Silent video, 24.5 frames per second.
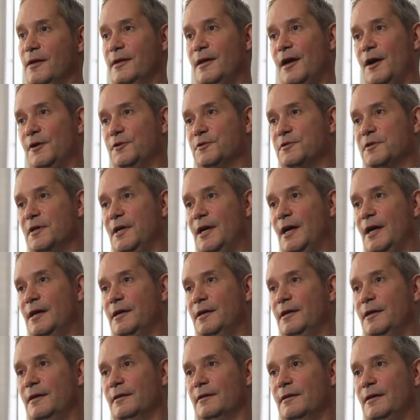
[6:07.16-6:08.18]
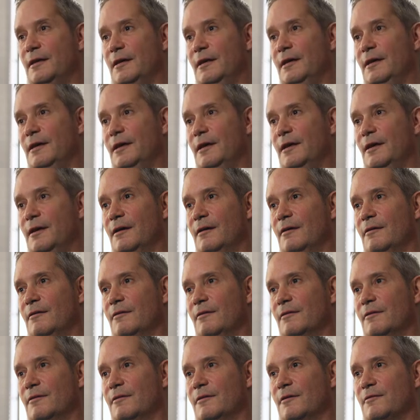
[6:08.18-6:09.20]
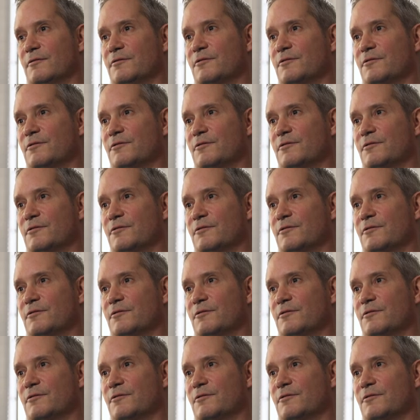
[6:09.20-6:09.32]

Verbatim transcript: Yeah, you see, Andy, the the,